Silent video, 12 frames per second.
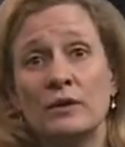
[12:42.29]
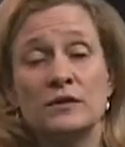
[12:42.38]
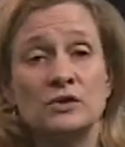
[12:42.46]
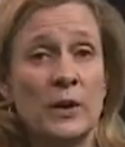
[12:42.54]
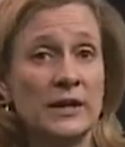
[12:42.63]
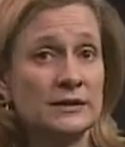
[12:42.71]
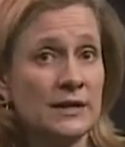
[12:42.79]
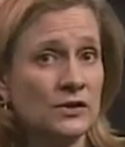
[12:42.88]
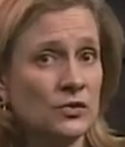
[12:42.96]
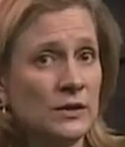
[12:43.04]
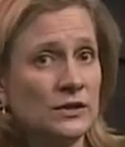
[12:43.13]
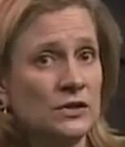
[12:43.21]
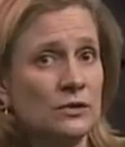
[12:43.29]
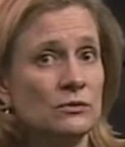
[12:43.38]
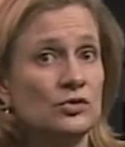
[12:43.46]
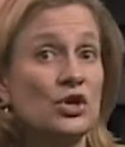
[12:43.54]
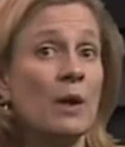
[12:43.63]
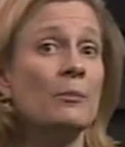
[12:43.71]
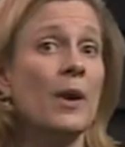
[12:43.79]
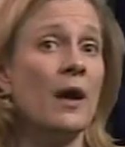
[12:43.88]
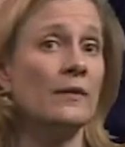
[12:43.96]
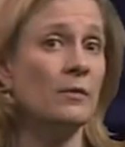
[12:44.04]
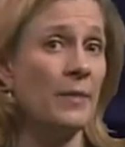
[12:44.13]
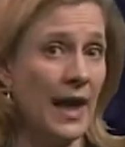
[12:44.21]
of the 20th century, to jump
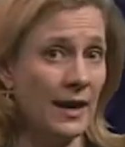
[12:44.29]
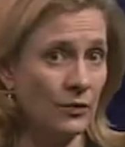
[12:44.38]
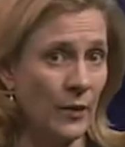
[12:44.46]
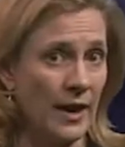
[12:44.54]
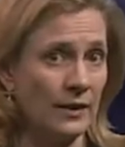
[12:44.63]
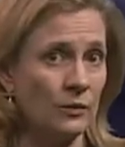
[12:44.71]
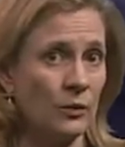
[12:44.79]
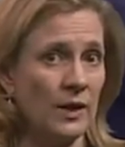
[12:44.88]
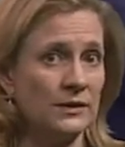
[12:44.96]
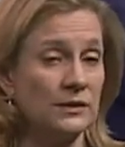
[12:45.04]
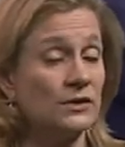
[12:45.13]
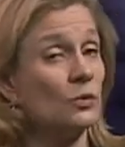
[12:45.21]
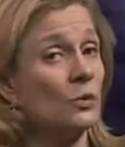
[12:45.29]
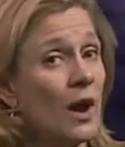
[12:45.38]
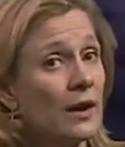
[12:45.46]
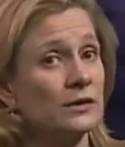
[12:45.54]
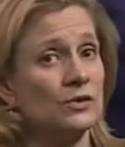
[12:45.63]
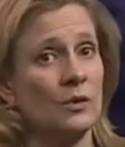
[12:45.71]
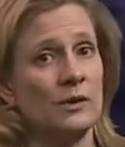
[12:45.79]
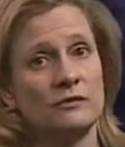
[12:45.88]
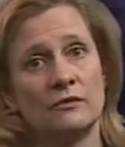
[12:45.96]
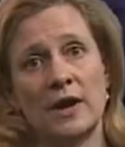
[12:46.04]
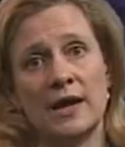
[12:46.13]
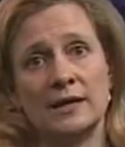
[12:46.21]
on the bandwagon was a derogatory
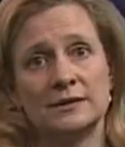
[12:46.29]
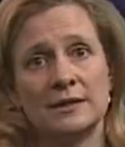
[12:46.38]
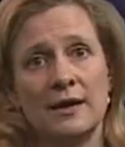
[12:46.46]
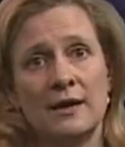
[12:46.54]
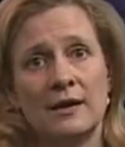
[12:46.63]
phrase,